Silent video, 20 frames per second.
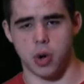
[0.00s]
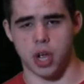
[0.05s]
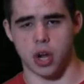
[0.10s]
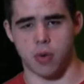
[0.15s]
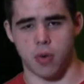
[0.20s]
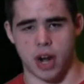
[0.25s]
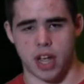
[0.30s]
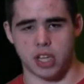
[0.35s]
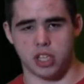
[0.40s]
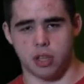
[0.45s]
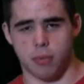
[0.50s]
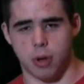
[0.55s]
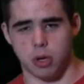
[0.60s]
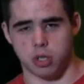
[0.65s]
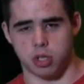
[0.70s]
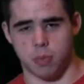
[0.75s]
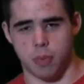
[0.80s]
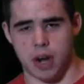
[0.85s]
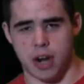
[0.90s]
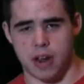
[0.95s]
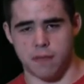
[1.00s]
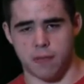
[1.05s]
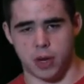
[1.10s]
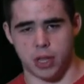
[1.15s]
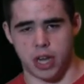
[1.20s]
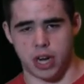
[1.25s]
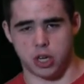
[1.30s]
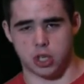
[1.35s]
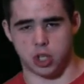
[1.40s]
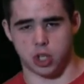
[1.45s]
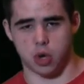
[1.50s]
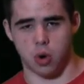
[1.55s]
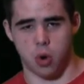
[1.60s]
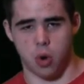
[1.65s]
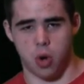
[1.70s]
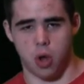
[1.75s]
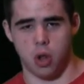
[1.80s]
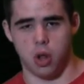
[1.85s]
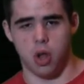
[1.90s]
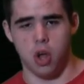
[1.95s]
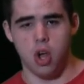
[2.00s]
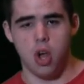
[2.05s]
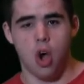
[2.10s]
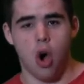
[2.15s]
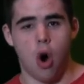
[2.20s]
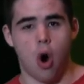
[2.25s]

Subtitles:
can raise the most money for their school?